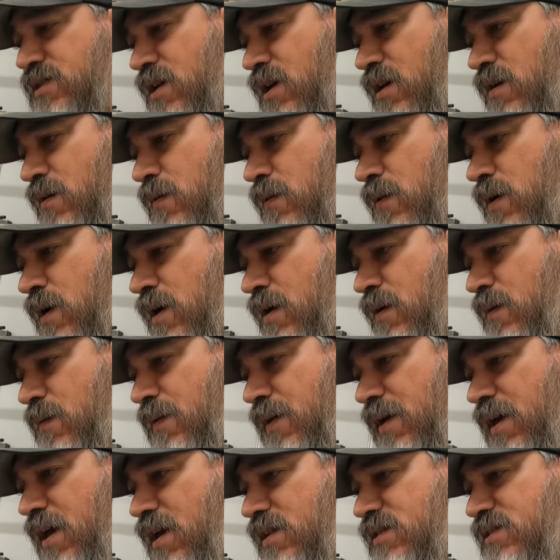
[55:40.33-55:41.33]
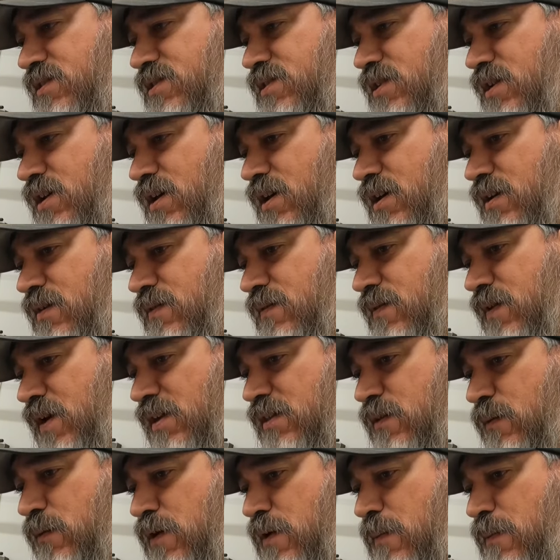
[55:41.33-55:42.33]
So we got
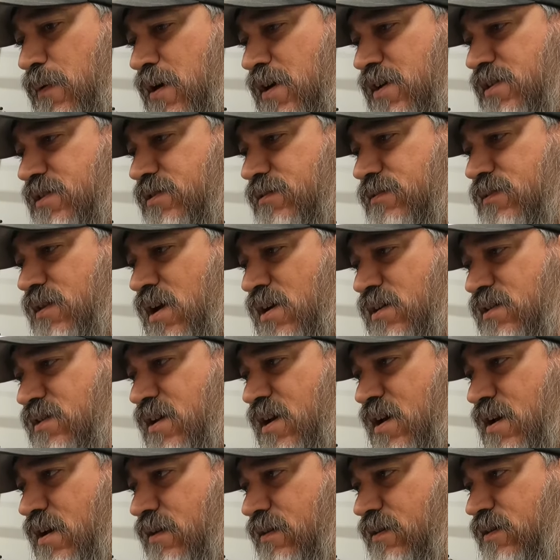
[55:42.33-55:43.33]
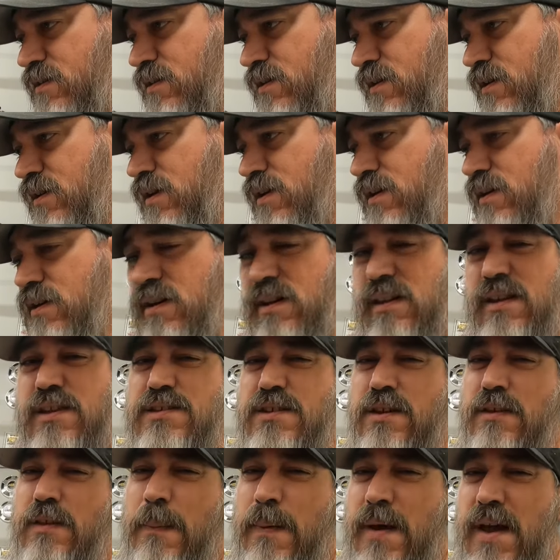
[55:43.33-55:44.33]
the rear brakes knocked out, at
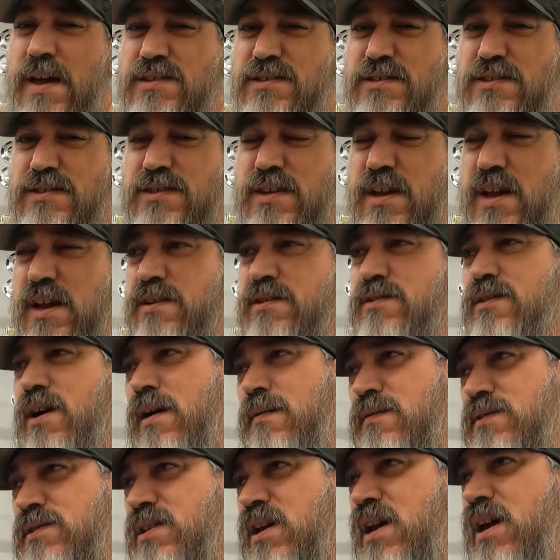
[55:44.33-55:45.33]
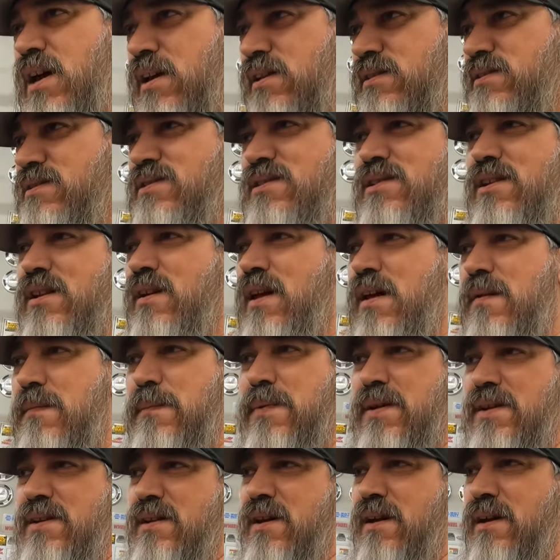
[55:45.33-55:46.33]
least on the passenger side. Driver's side still
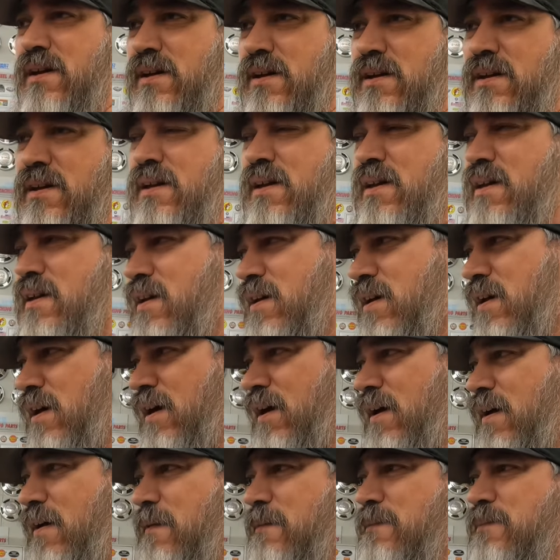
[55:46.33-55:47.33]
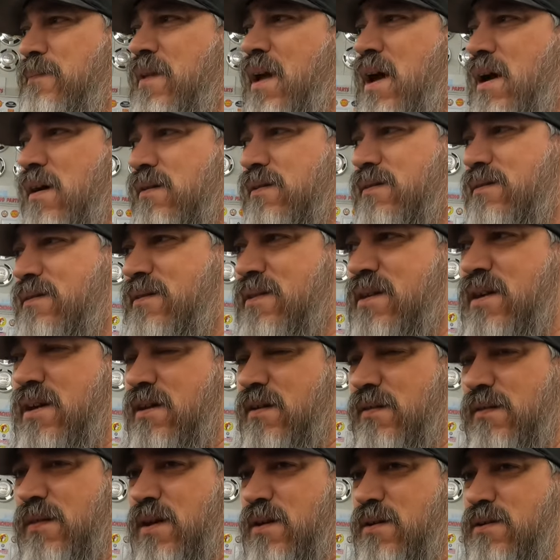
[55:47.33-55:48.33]
hadn't been done. I'll
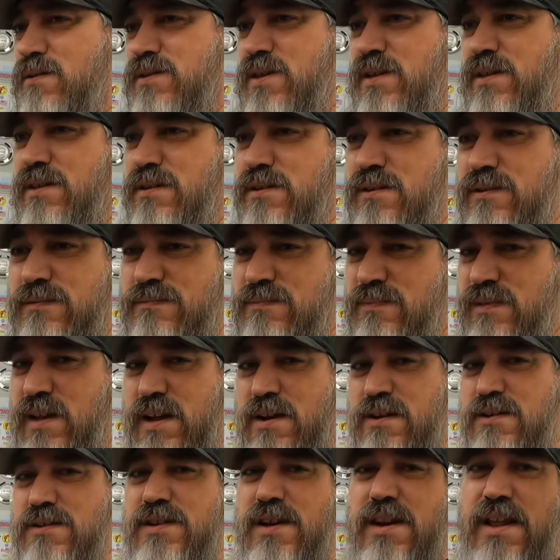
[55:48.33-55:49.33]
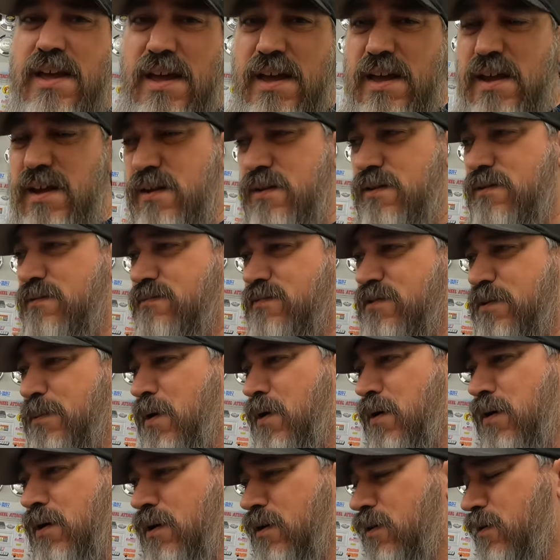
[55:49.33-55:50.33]
get on those either later today or
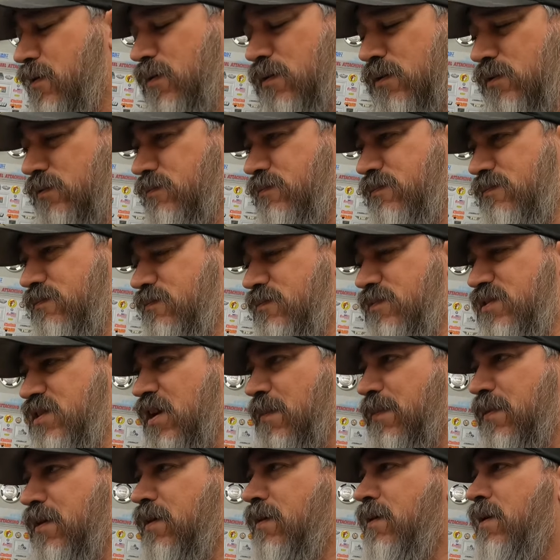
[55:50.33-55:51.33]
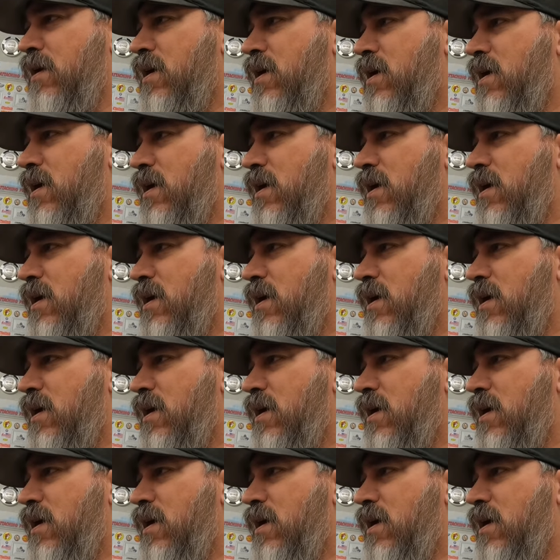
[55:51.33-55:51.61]
tomorrow or something.